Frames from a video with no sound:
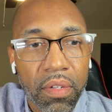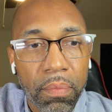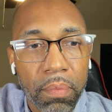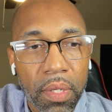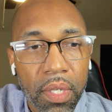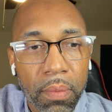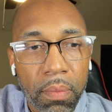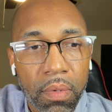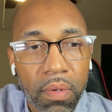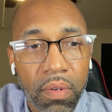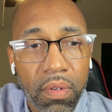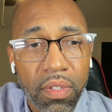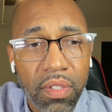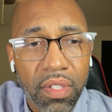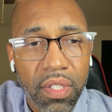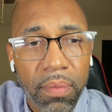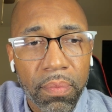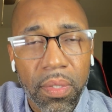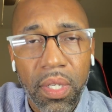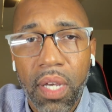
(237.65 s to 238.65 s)
people and
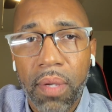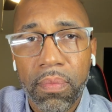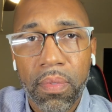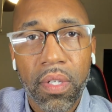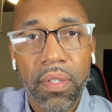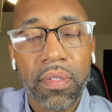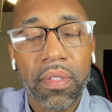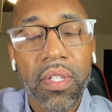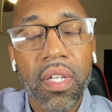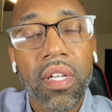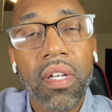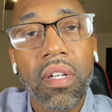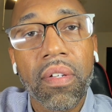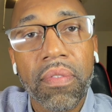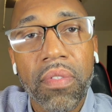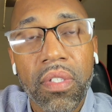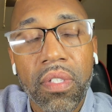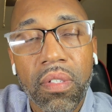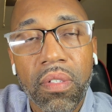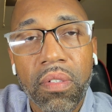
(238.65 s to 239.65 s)
sometimes
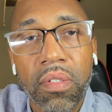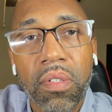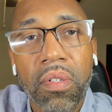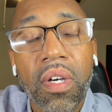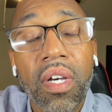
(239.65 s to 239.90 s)
ourselves to